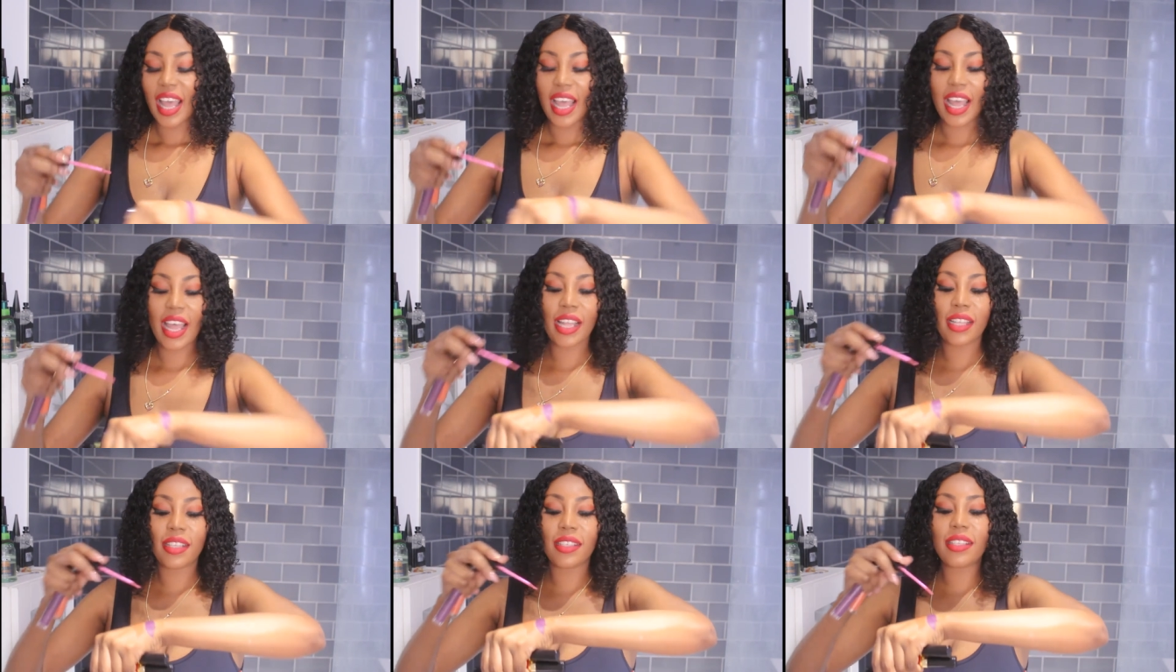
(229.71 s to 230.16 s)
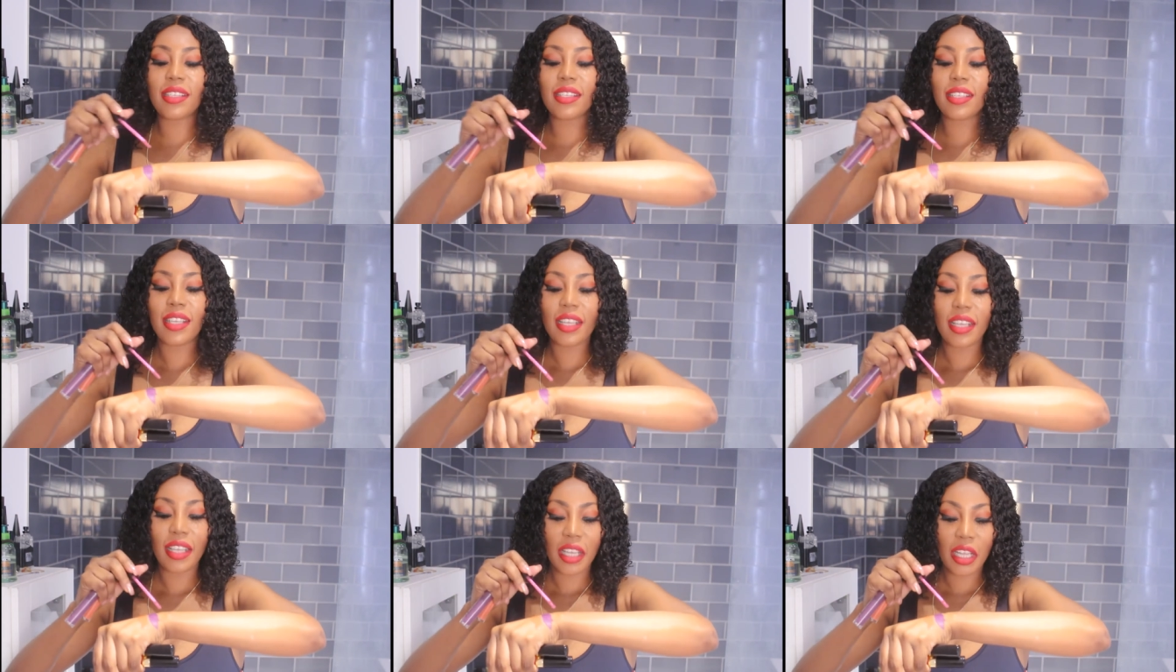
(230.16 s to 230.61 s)

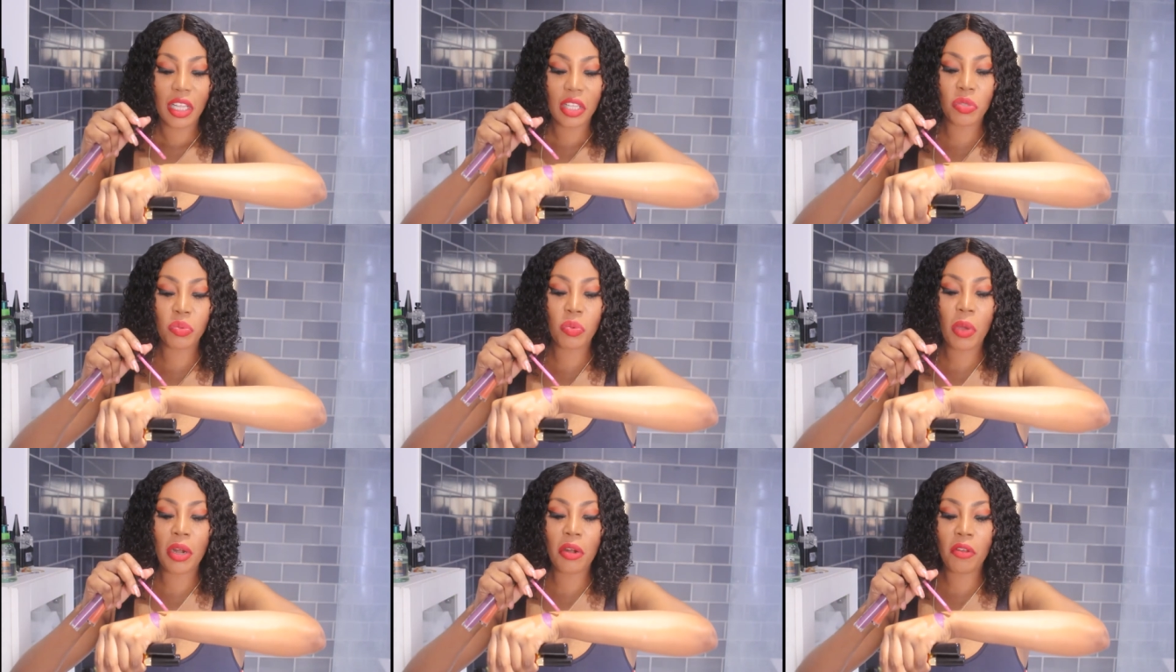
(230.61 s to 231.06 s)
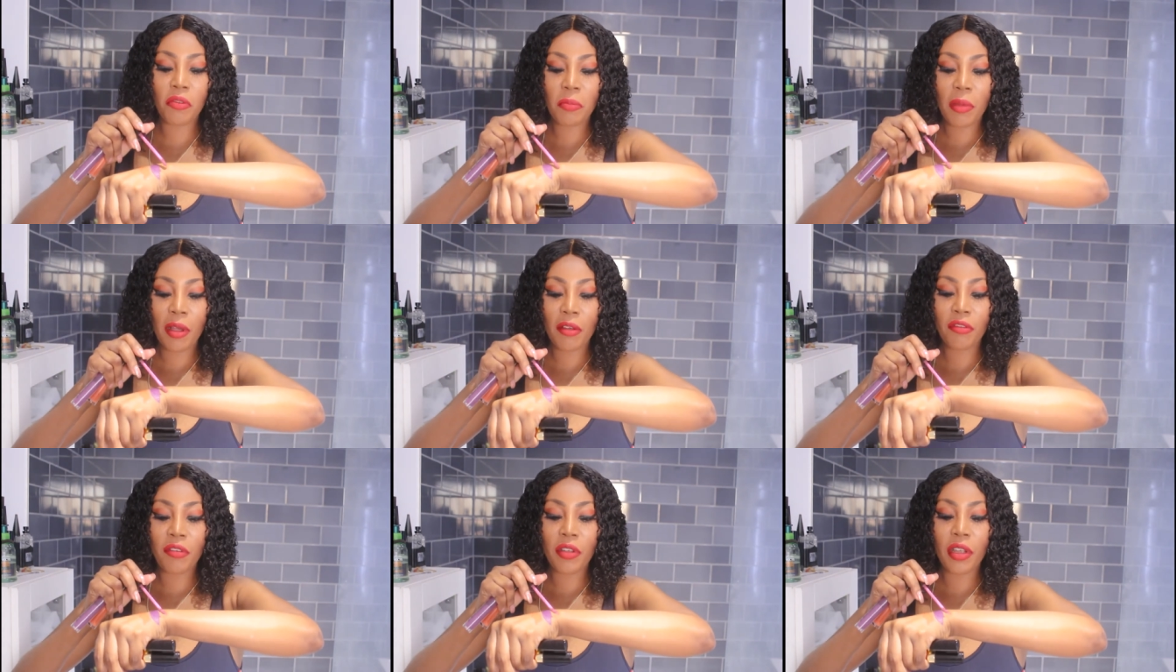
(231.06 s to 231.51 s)
it's, it's one of
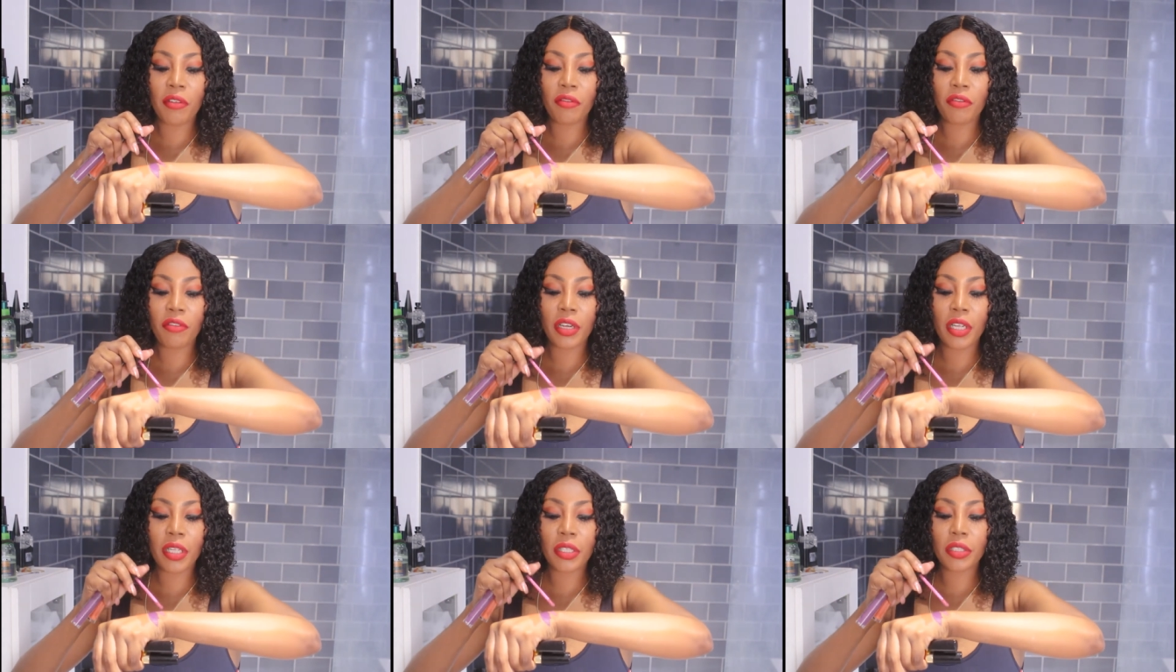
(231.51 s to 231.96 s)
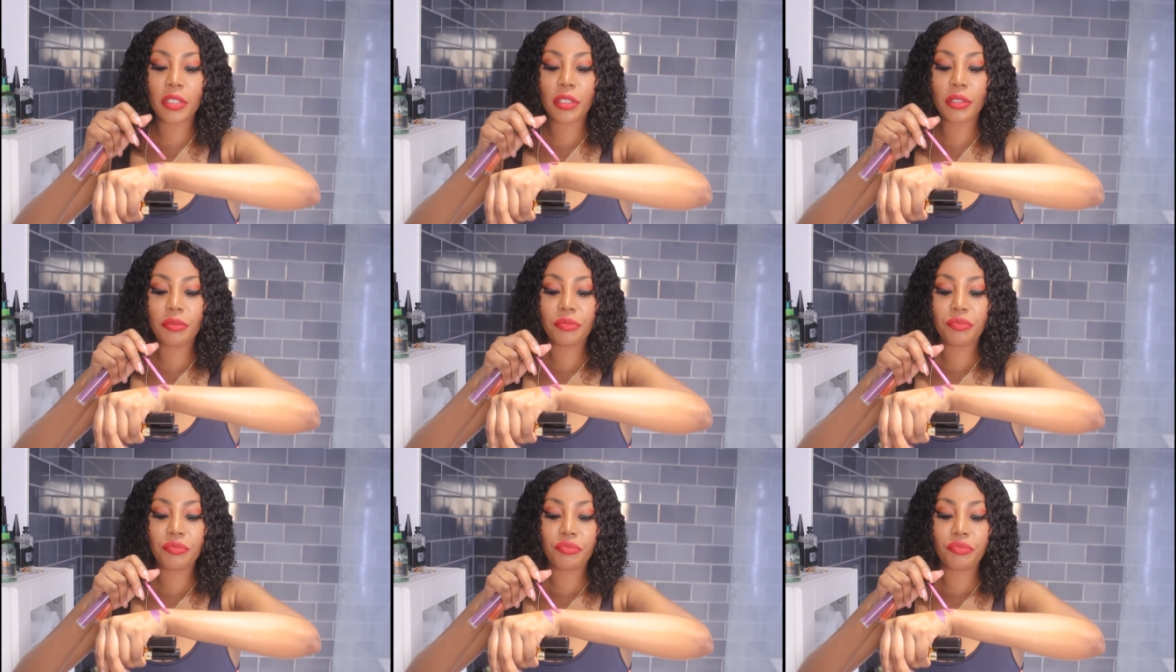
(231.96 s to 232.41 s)
my favorites.